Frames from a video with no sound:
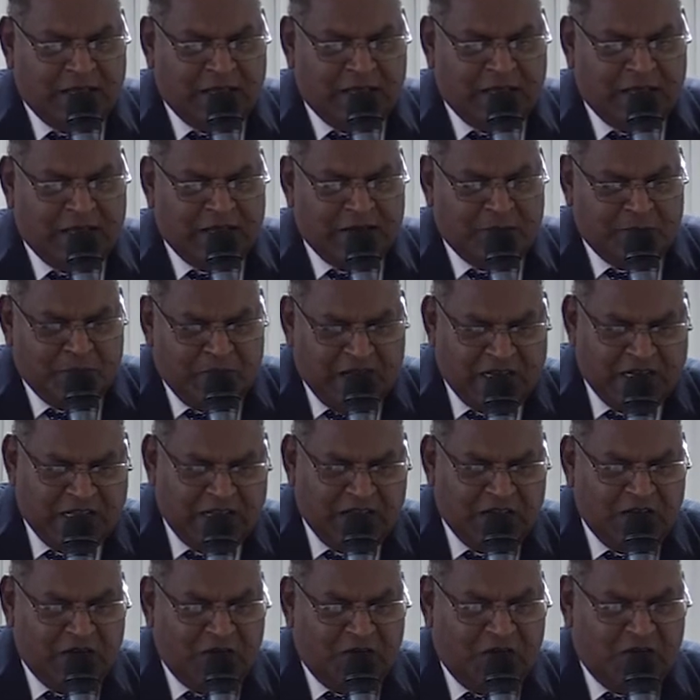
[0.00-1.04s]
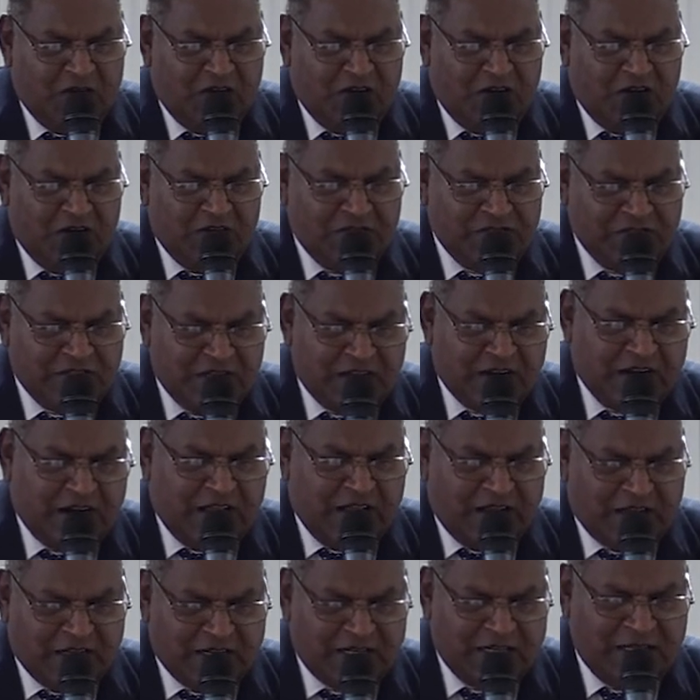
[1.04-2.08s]
And many are on the
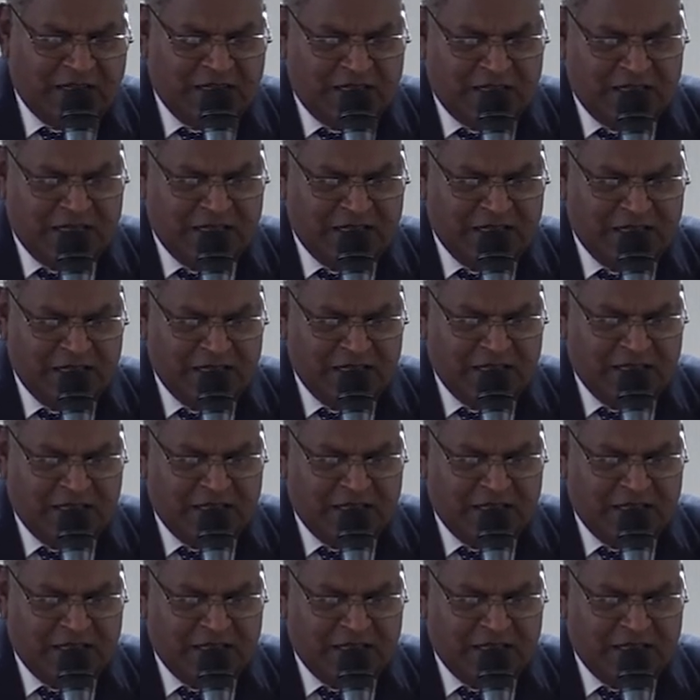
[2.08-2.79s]
run.